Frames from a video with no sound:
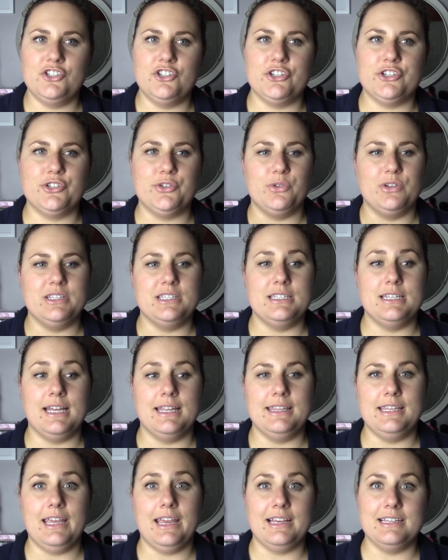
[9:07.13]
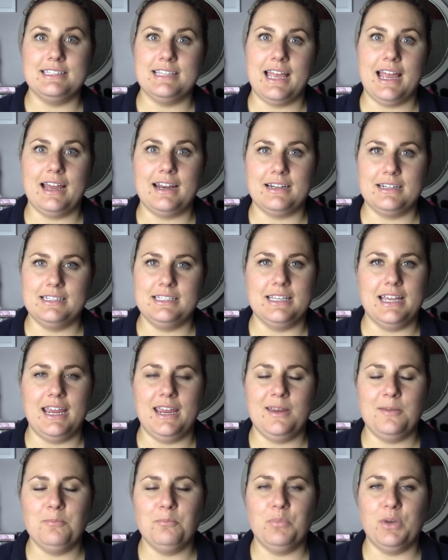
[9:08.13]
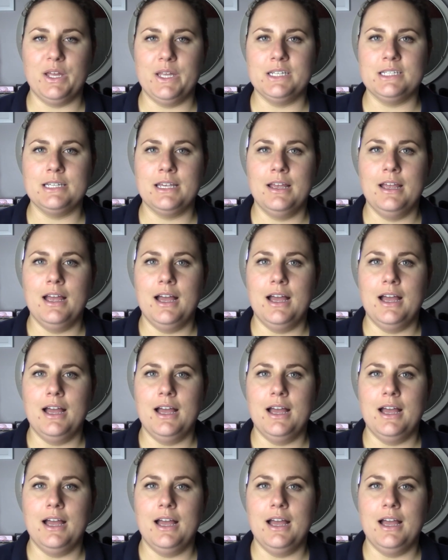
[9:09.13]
just so it's not the exact same, but